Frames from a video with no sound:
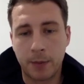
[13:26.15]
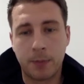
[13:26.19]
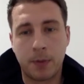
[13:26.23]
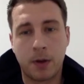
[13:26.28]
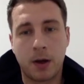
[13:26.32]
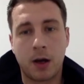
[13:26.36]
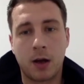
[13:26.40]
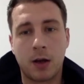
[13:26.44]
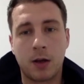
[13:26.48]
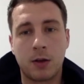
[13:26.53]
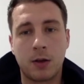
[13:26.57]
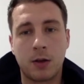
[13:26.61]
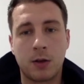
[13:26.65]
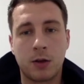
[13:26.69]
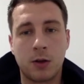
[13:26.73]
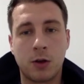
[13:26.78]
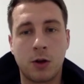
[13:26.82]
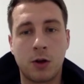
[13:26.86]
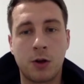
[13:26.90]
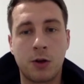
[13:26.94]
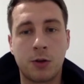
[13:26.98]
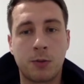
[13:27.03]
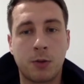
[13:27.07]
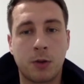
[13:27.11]
but the
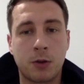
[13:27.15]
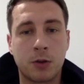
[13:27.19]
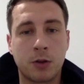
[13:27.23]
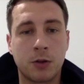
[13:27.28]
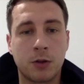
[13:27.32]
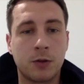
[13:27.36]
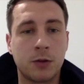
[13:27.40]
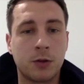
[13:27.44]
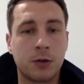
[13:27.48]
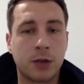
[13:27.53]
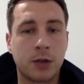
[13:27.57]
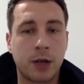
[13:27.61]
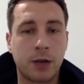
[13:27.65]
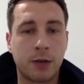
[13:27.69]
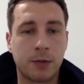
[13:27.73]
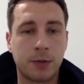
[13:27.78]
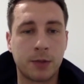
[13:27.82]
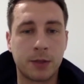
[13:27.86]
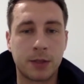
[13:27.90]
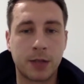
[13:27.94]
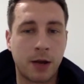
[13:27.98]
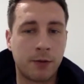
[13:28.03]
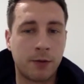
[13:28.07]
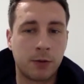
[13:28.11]
only positives you can take from it
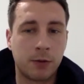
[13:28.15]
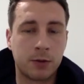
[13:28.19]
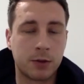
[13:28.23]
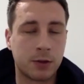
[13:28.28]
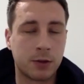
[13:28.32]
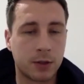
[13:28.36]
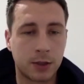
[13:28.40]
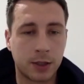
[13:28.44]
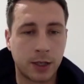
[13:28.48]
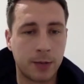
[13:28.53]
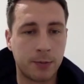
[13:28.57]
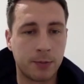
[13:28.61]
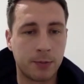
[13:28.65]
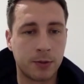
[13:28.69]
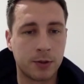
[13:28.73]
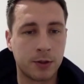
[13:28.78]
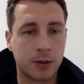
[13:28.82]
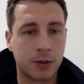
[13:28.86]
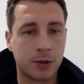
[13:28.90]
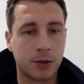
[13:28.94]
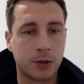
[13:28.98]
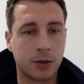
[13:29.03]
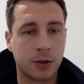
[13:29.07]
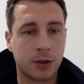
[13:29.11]
is everyone's in the same
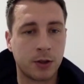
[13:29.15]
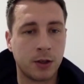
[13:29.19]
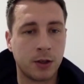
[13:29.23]
position.